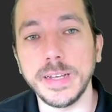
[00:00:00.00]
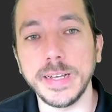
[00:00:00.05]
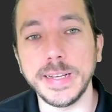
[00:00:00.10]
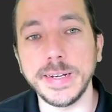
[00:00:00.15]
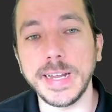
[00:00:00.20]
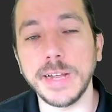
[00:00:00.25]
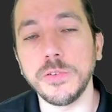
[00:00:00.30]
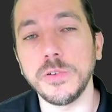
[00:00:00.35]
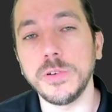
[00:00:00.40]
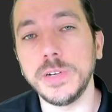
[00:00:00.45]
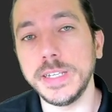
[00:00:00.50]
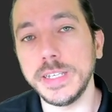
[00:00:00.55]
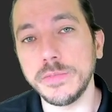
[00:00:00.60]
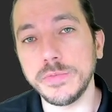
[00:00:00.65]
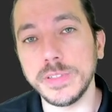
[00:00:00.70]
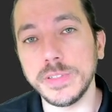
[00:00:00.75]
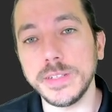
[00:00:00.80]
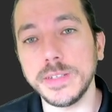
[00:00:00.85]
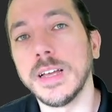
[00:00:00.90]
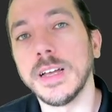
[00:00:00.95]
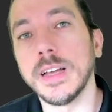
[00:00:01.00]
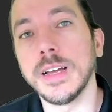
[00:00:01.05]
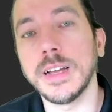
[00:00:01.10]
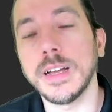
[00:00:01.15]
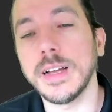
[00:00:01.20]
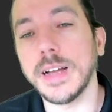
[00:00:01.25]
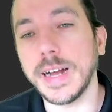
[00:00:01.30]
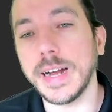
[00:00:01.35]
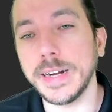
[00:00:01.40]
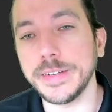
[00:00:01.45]
and I will leave this
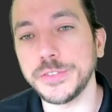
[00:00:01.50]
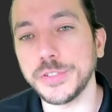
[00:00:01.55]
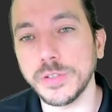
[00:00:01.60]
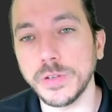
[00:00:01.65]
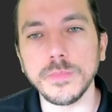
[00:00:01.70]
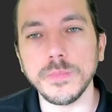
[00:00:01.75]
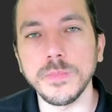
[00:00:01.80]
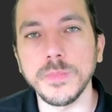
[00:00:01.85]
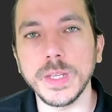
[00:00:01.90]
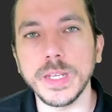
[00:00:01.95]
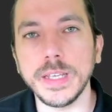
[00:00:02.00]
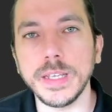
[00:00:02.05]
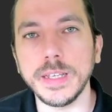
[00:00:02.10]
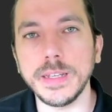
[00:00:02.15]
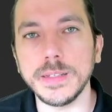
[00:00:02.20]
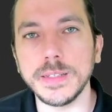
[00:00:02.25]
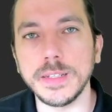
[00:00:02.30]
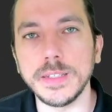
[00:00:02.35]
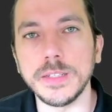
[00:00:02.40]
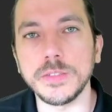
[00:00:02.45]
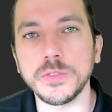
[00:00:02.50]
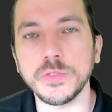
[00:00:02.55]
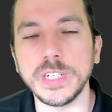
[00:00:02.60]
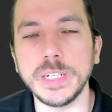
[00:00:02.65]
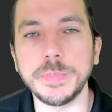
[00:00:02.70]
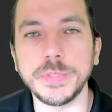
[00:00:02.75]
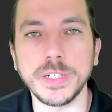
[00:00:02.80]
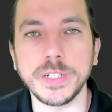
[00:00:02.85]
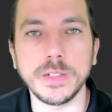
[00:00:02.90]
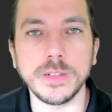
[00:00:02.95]
article in the
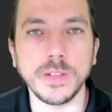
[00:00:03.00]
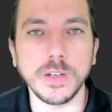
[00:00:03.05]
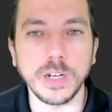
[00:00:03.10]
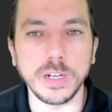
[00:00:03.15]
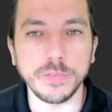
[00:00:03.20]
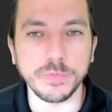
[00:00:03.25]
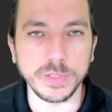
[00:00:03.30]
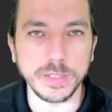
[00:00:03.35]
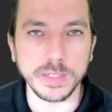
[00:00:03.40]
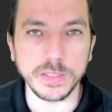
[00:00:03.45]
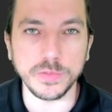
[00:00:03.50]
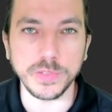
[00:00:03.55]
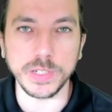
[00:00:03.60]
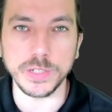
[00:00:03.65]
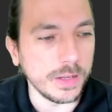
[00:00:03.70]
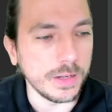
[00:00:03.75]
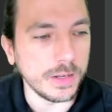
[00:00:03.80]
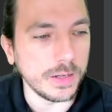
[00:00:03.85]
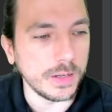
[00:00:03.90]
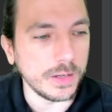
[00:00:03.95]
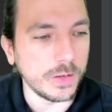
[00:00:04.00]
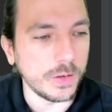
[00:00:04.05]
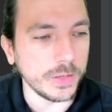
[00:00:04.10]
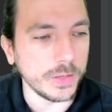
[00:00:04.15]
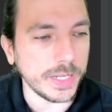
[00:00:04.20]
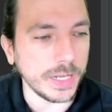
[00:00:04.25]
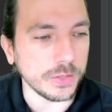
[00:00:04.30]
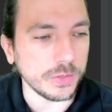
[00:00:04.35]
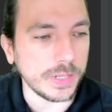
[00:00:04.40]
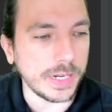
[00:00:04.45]
description of this video. Okay,
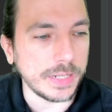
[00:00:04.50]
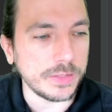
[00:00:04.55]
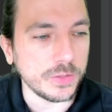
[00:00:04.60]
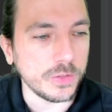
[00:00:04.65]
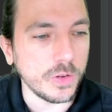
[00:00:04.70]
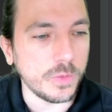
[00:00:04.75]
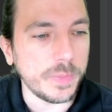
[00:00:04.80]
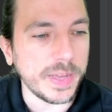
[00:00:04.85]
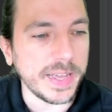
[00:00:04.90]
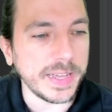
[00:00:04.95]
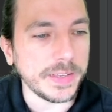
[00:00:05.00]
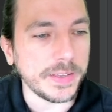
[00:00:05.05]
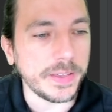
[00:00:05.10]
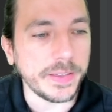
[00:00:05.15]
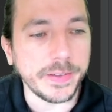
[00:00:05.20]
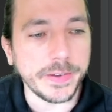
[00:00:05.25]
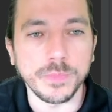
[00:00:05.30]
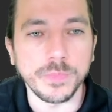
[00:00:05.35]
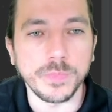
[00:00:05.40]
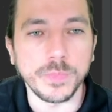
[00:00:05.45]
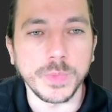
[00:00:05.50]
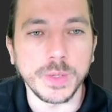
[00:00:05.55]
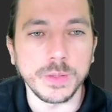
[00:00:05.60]
so let's go back here.